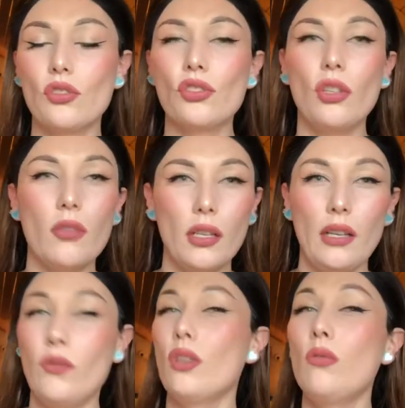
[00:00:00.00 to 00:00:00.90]
so good. If
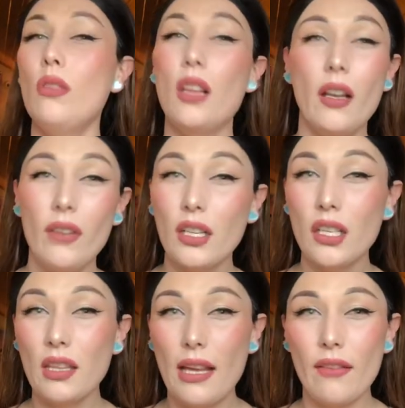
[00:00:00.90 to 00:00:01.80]
you love a
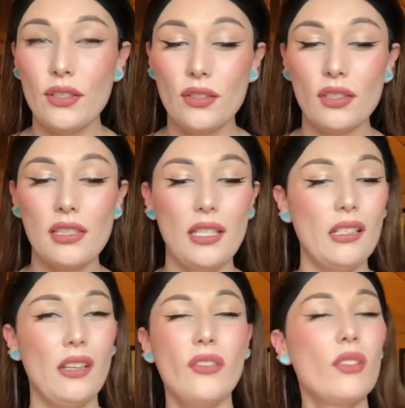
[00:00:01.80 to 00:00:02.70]
good lavender scent,
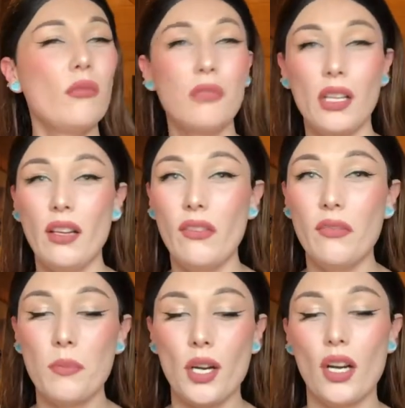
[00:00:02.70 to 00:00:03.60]
if you love
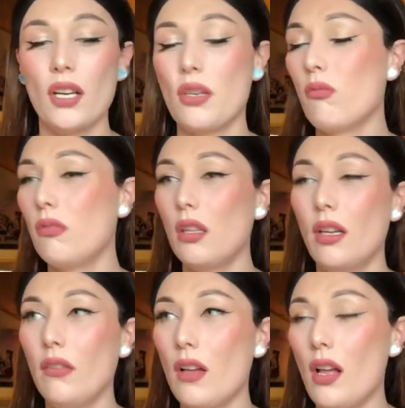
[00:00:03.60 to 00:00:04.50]
myrrh, you
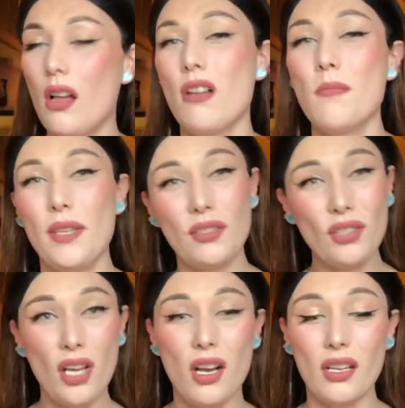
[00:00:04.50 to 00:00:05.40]
love almond,
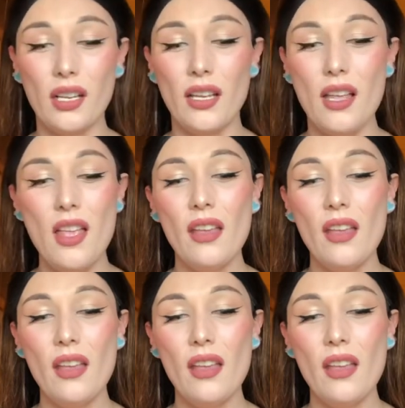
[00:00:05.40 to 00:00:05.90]
tonka,